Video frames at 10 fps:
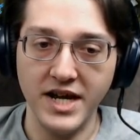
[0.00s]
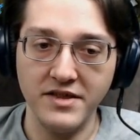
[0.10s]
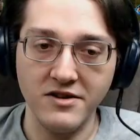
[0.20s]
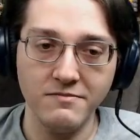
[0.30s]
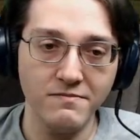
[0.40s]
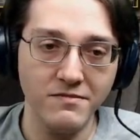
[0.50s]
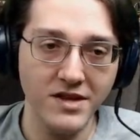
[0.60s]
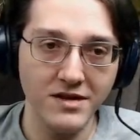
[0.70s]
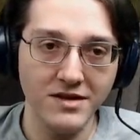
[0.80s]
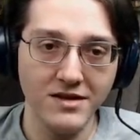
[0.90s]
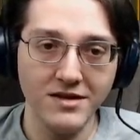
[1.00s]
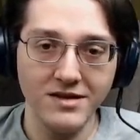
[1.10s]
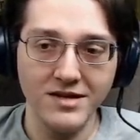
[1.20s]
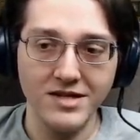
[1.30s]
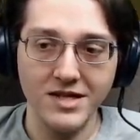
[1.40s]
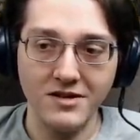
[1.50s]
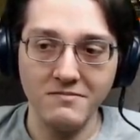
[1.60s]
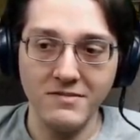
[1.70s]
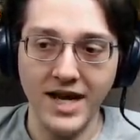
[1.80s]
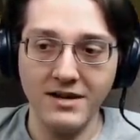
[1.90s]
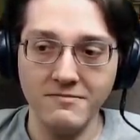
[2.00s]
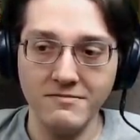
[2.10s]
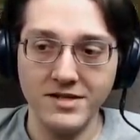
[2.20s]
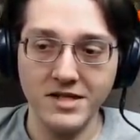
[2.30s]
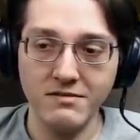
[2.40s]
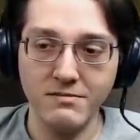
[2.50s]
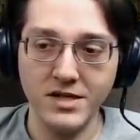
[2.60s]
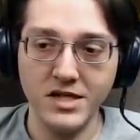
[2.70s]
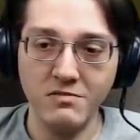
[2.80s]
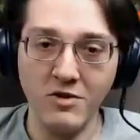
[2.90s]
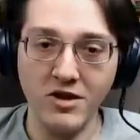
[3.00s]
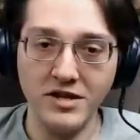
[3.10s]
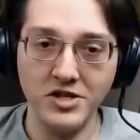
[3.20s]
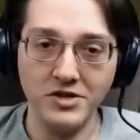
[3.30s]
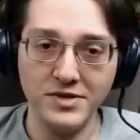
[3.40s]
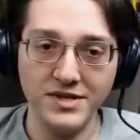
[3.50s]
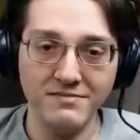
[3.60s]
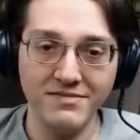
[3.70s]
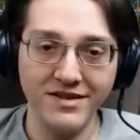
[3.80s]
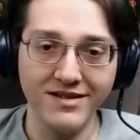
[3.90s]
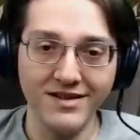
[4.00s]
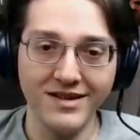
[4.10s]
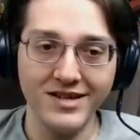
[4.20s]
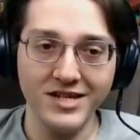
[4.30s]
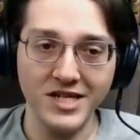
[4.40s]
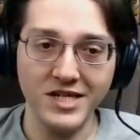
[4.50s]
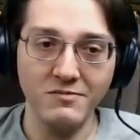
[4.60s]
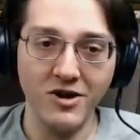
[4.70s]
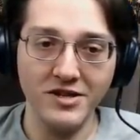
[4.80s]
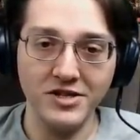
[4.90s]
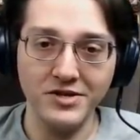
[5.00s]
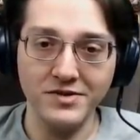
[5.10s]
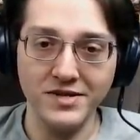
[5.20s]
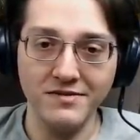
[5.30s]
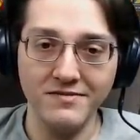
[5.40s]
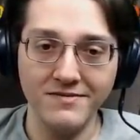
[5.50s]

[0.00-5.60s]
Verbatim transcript: either. So yeah, just just small issues. Just small issues.